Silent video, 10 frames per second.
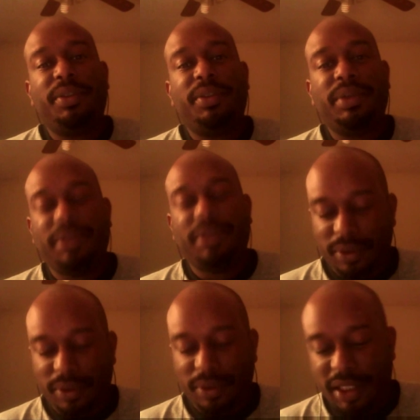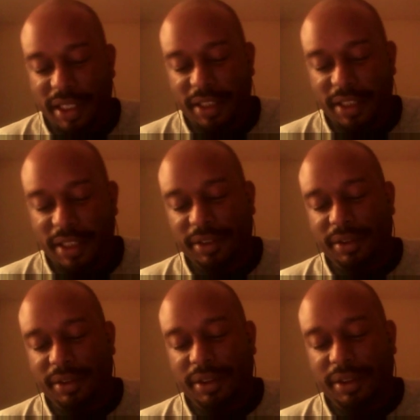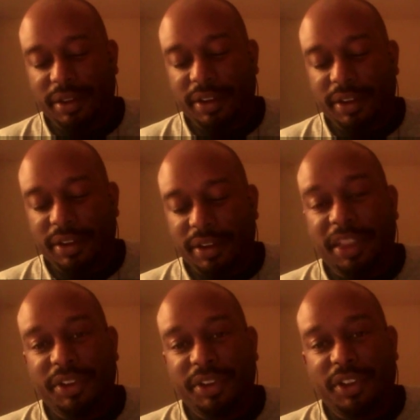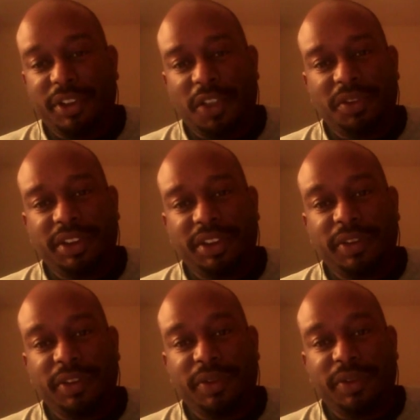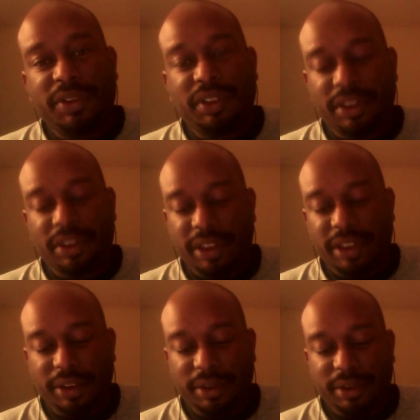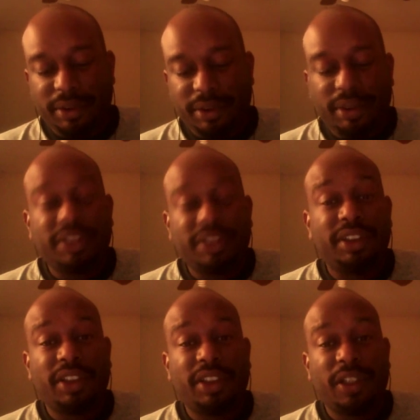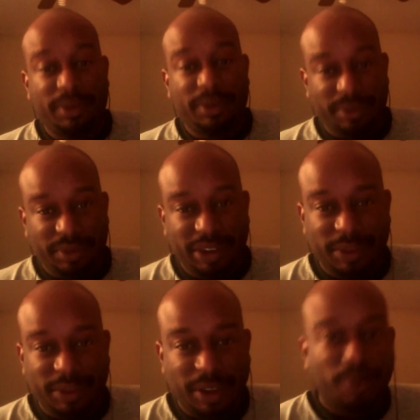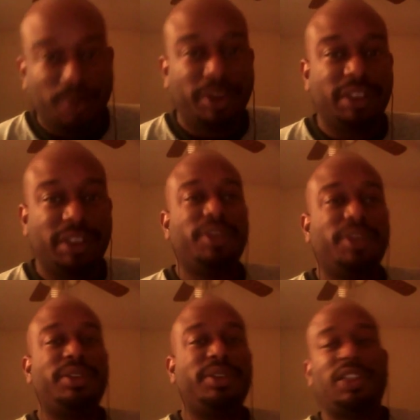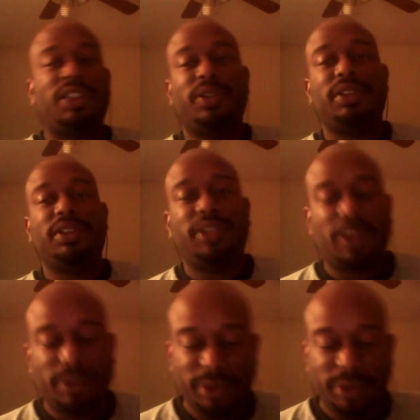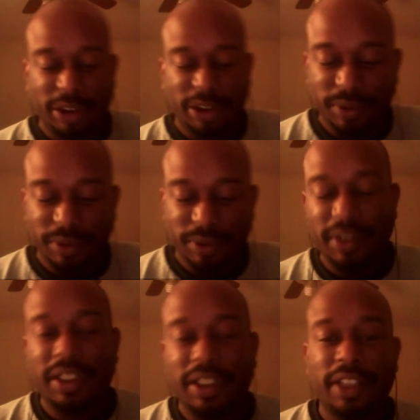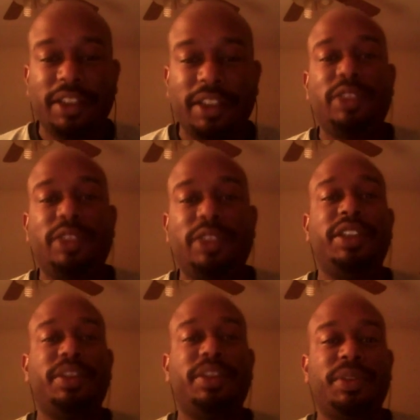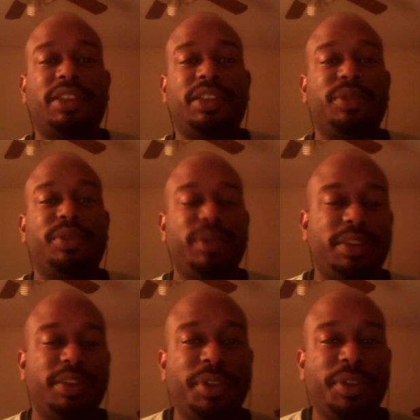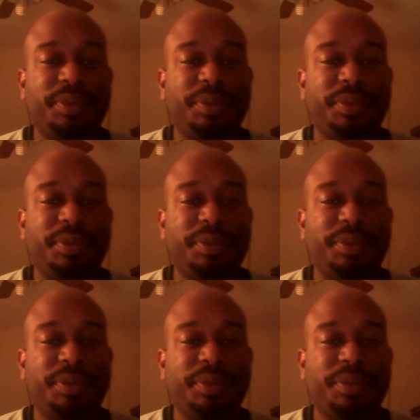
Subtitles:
title on the line. The champion Dolph Ziggler versus the challenger Cesaro. That's right. No more Antonio Cesaro, just Cesaro, as we've gotten accustomed to at this point.